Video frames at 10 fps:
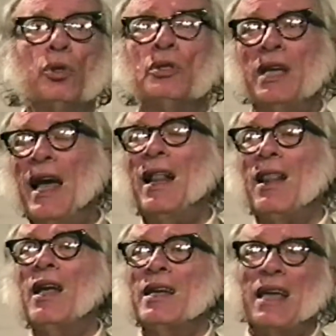to
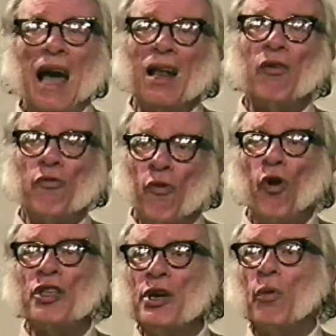tell
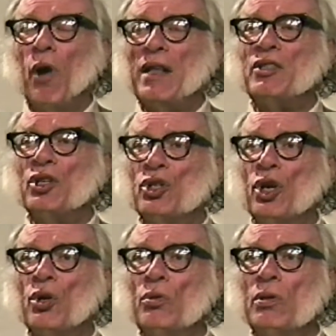California what to
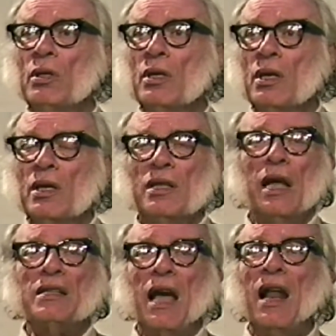do,
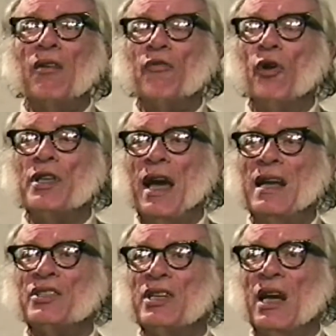that California
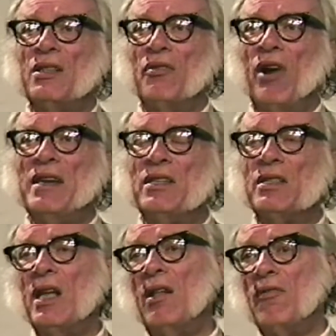hasn't got the right
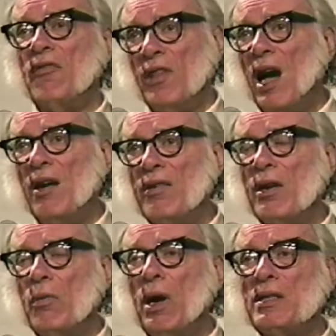to tell
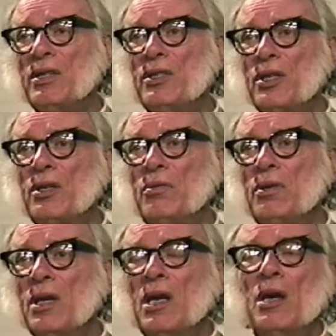Florida what to
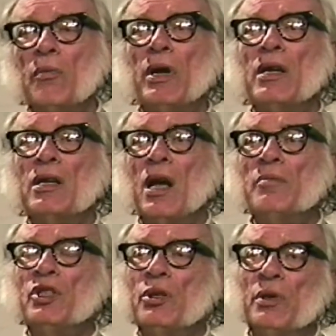do. When it
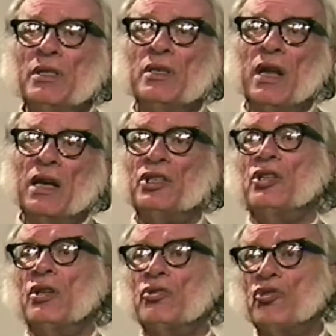comes to
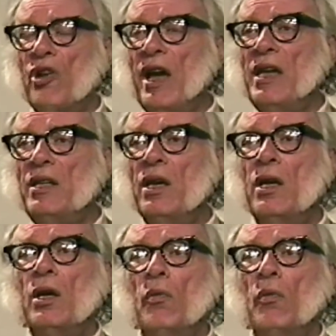international trade,